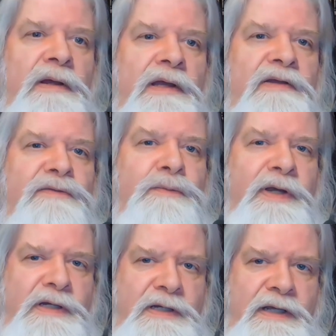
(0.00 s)
it's
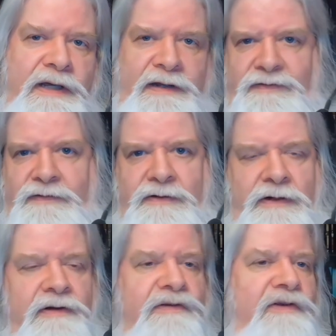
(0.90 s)
raining cats and
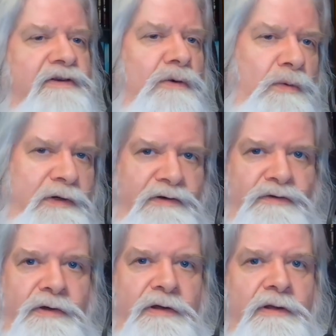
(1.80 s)
dogs. I don't want to
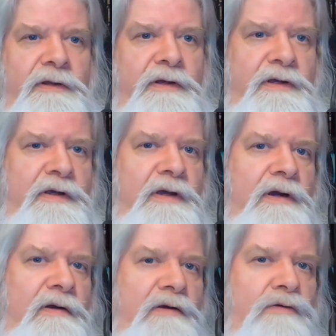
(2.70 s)
try and
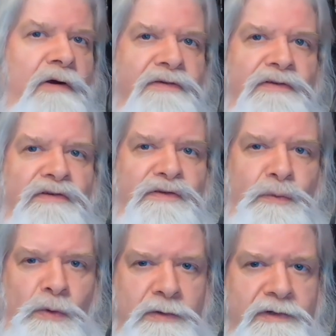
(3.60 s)
cross the
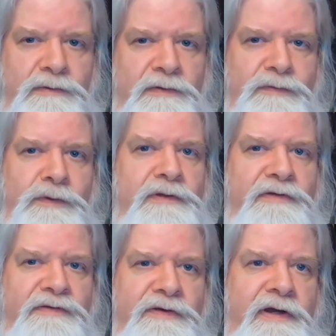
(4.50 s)
swollen river at
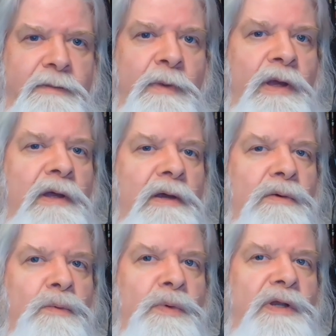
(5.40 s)
this time.
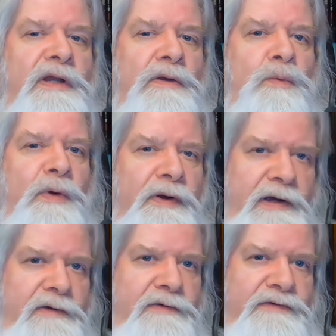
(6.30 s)
We need a
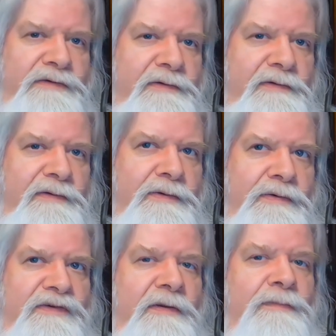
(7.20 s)
warehouse or
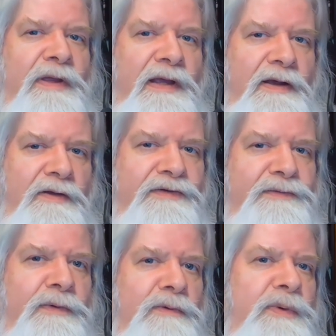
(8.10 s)
something else
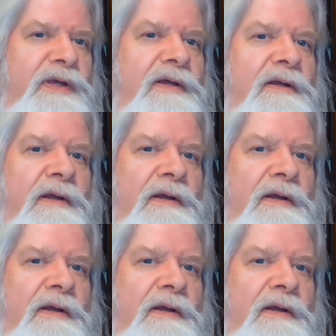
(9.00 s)
where we can